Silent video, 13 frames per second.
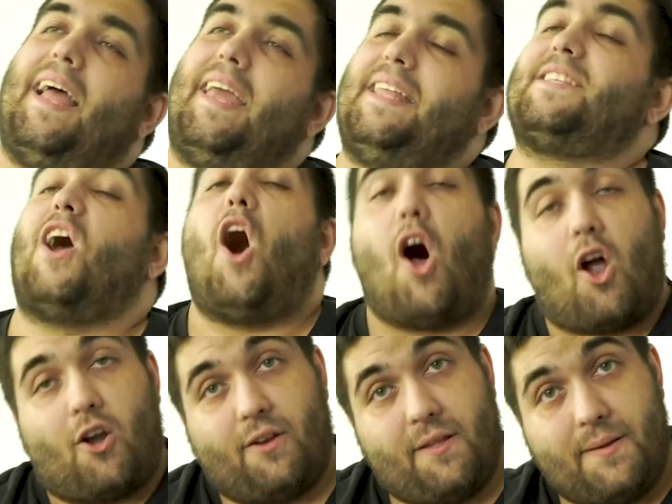It's
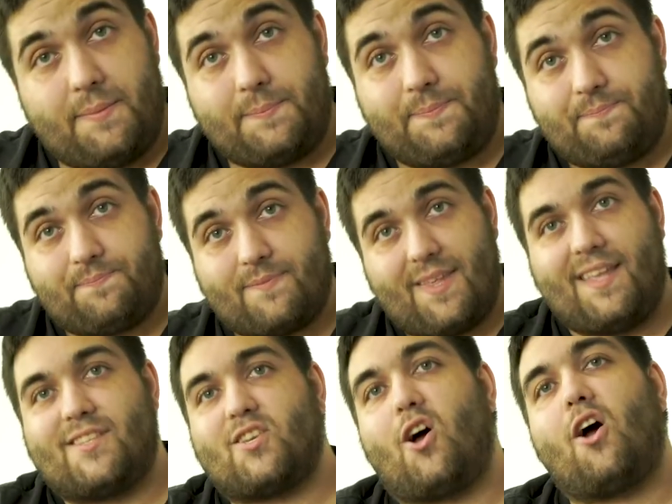hard.
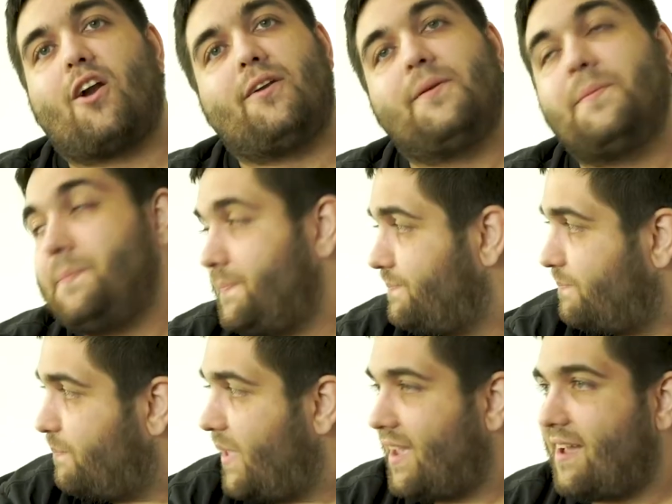It's hard
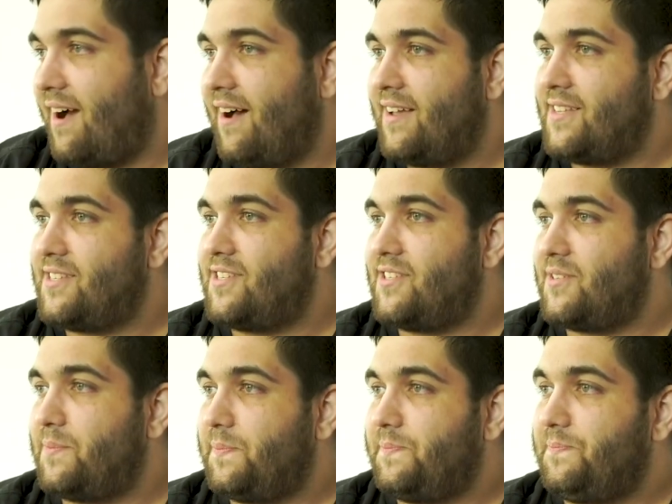because,